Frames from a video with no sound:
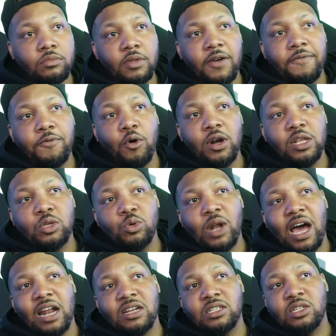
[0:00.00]

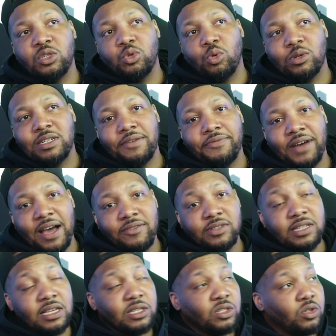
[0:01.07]

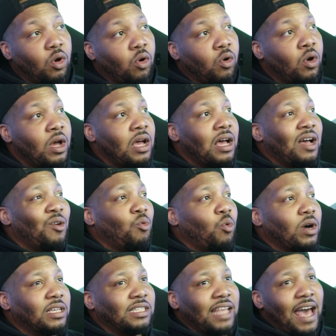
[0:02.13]
$42.25. So
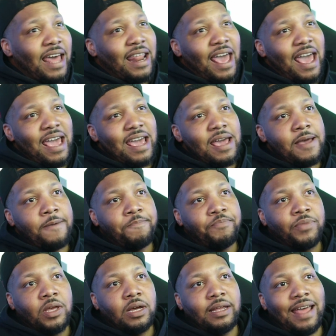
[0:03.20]
what's that? A
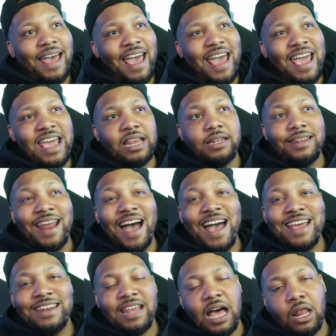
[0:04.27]

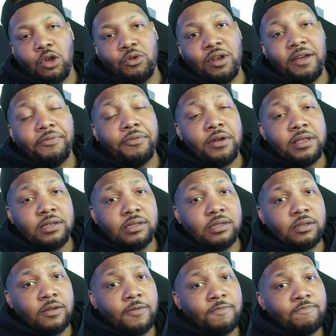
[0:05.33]
$9
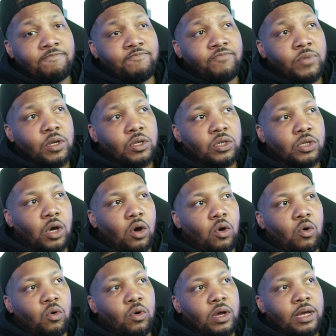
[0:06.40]
difference.
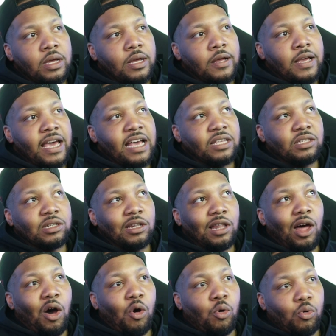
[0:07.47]
So its
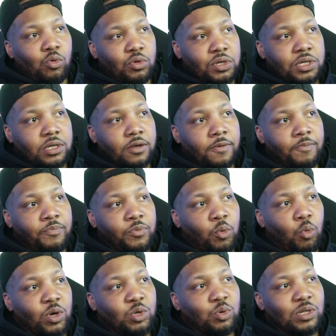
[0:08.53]
lows,
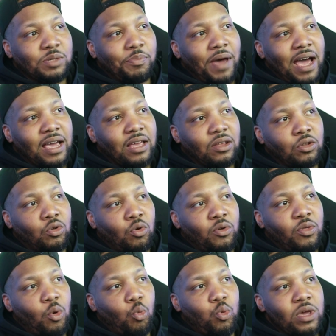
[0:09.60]
which was back
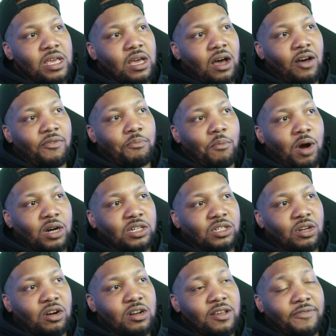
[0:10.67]
during the week of March
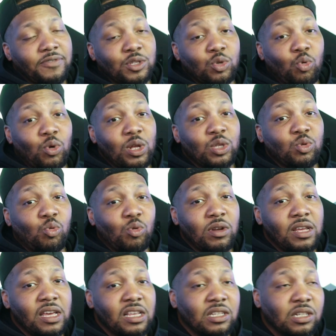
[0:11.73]
30th of
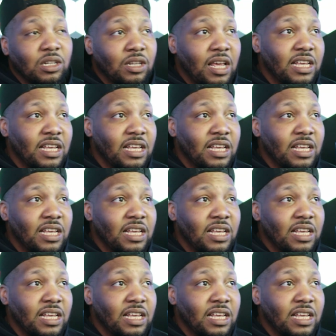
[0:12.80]
2020. It's